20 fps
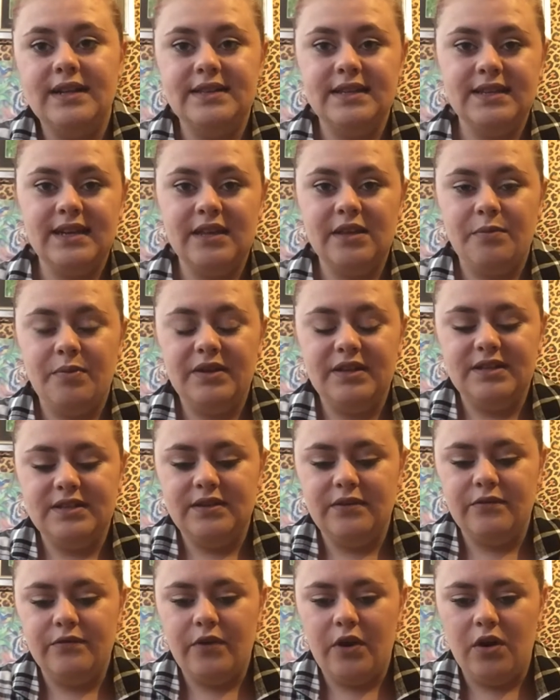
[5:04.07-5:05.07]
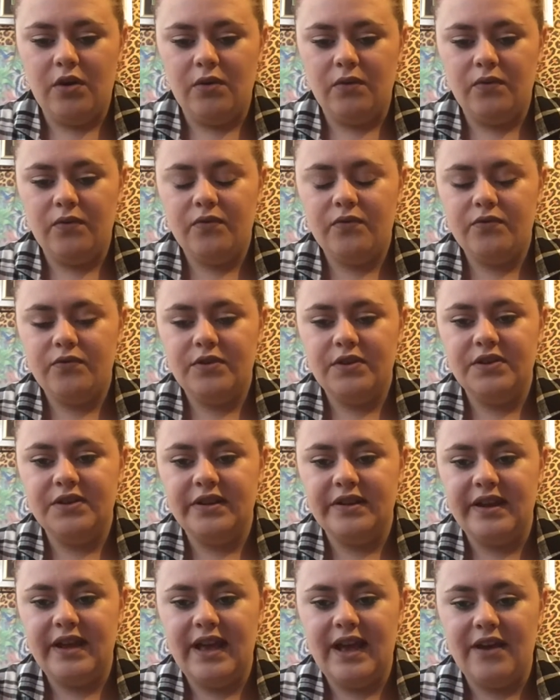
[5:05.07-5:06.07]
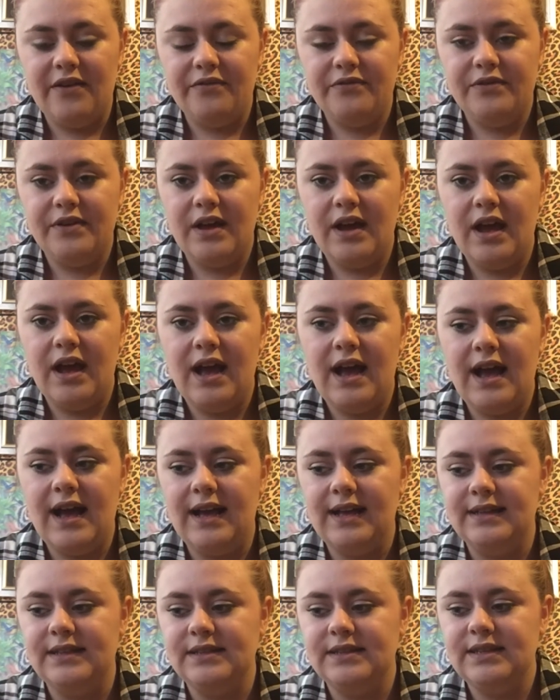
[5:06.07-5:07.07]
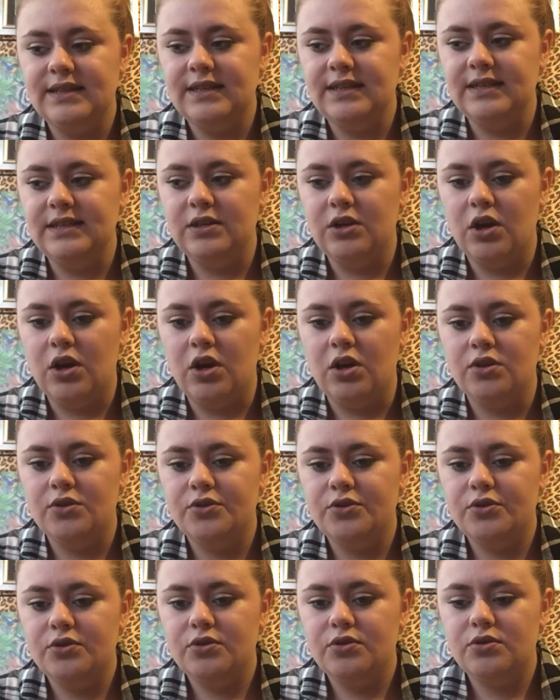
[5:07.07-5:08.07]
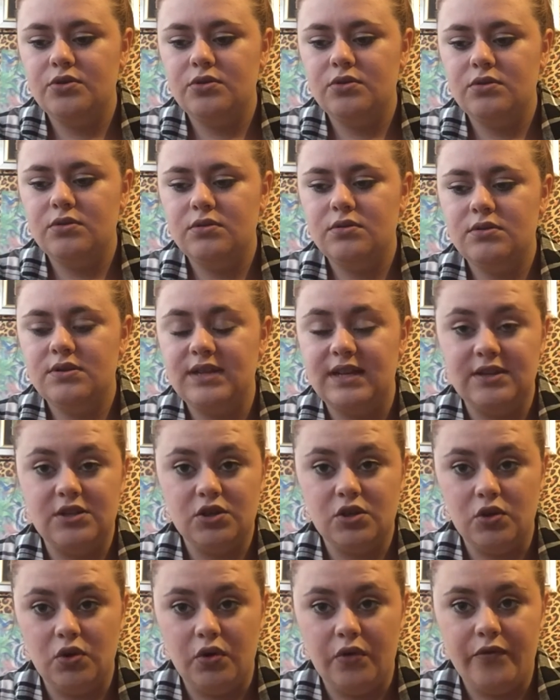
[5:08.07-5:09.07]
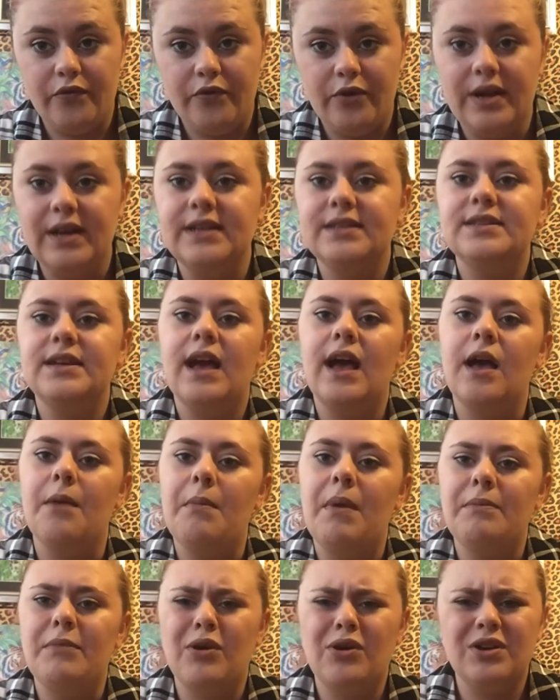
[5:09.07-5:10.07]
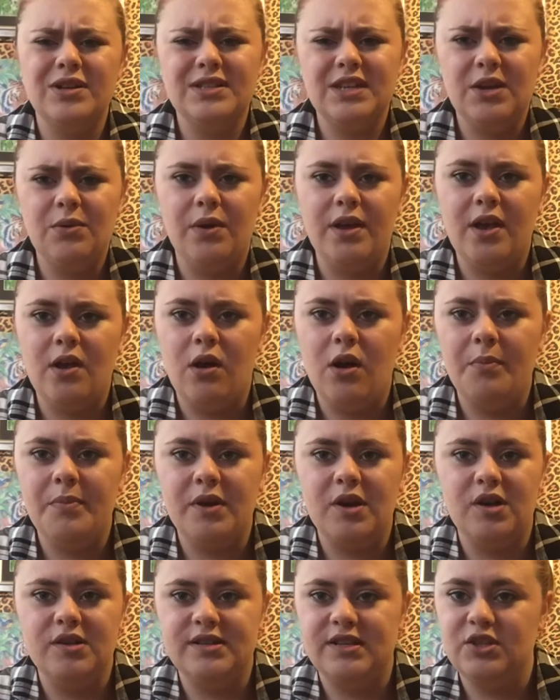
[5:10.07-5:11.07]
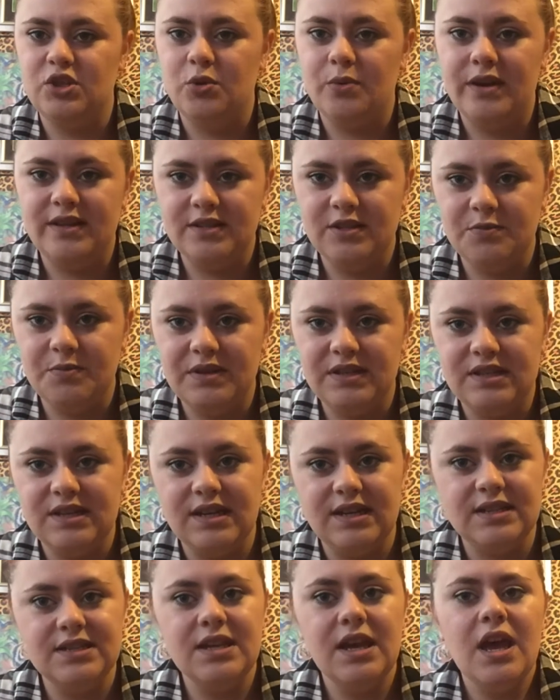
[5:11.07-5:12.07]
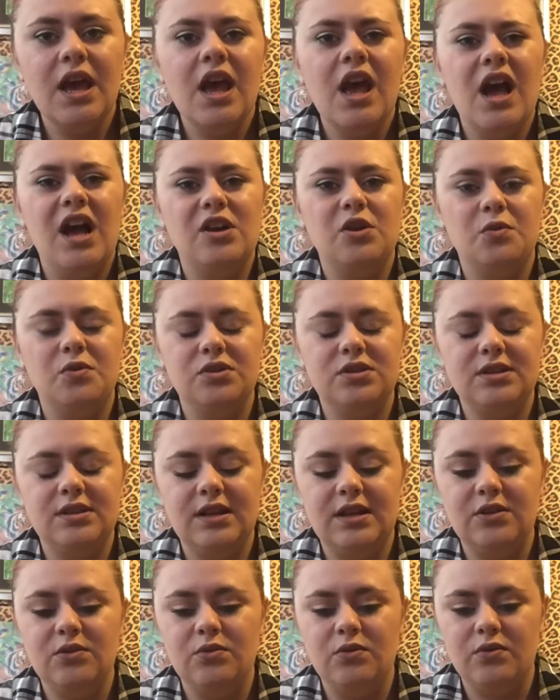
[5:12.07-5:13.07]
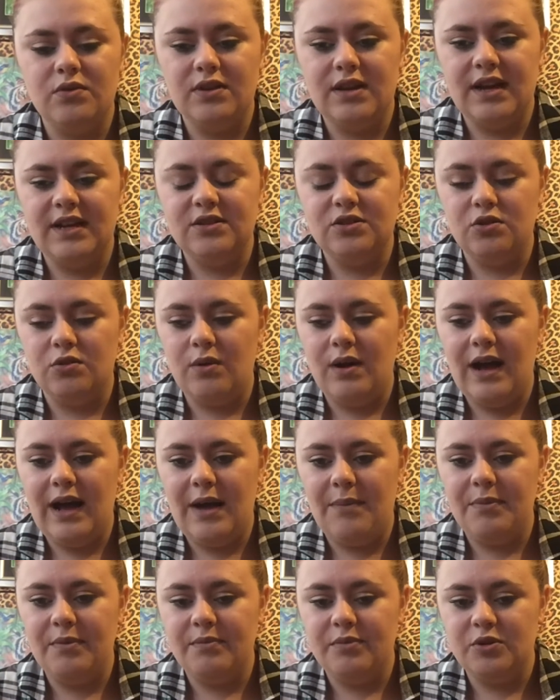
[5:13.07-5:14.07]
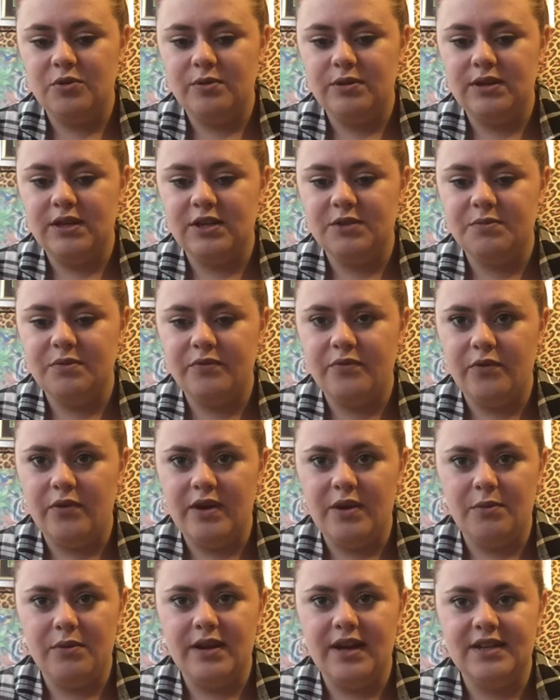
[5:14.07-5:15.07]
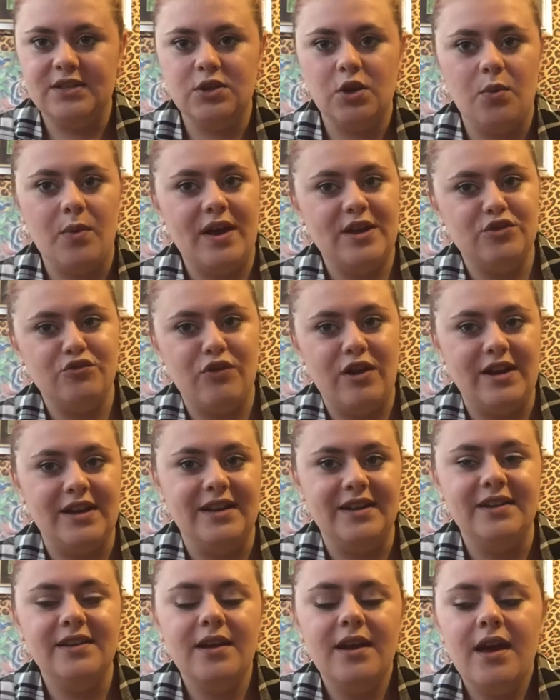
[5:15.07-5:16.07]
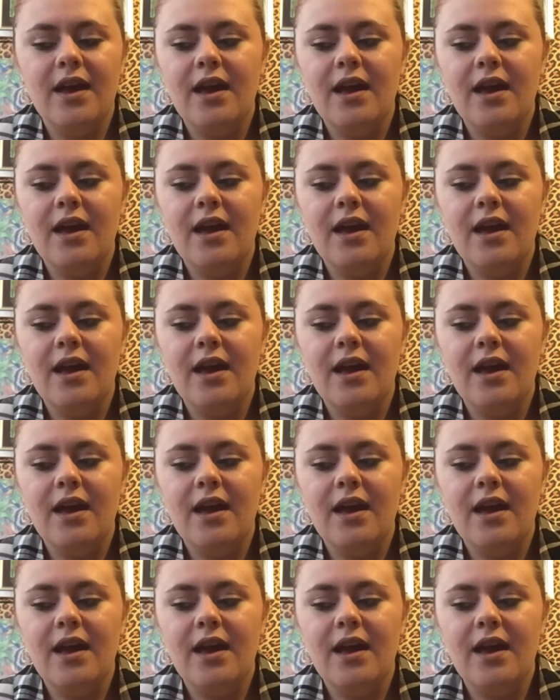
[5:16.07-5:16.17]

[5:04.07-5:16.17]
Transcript: did get the police involved the day after and he got sent to court for it. Um, I'm not going to tell you what he got because that's no one else's business. I wanted to let you guys know what happened between us before anyone asked, oh, where's Ryan?